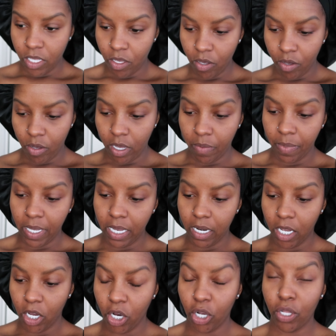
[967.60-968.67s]
So I'm
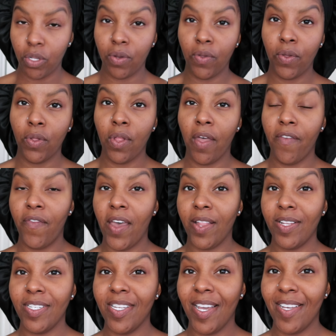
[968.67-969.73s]
getting her little uh,
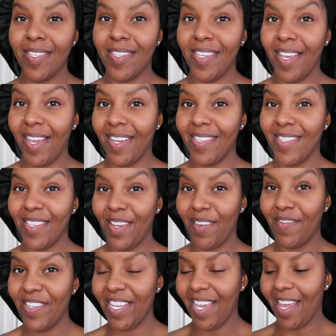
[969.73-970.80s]
Valentine's Day
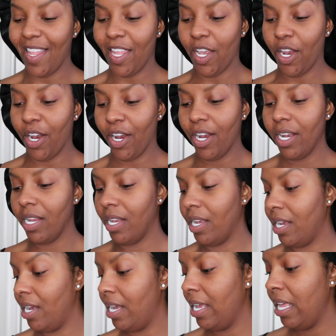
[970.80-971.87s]
stuff together.
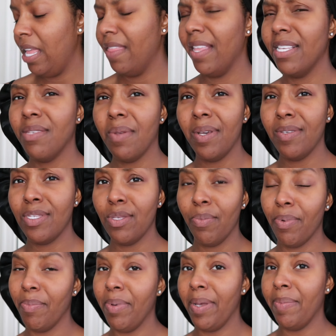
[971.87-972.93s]
That's why I was
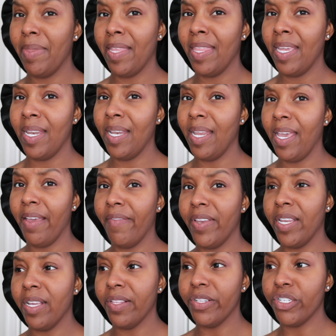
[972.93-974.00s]
super bummed that they didn't have
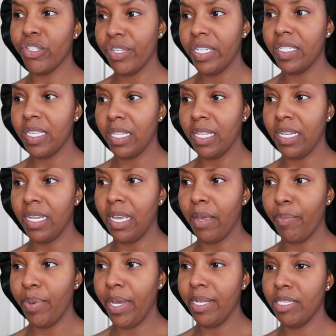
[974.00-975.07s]
any of the treats at the
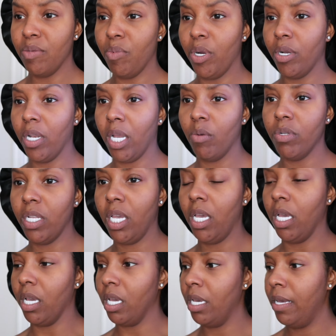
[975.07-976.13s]
damn PetSmart. Like, what the
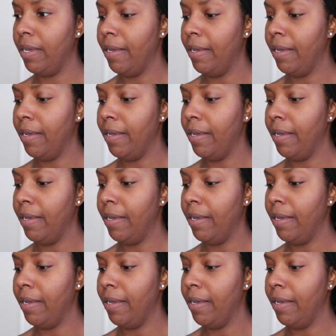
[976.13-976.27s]
heck?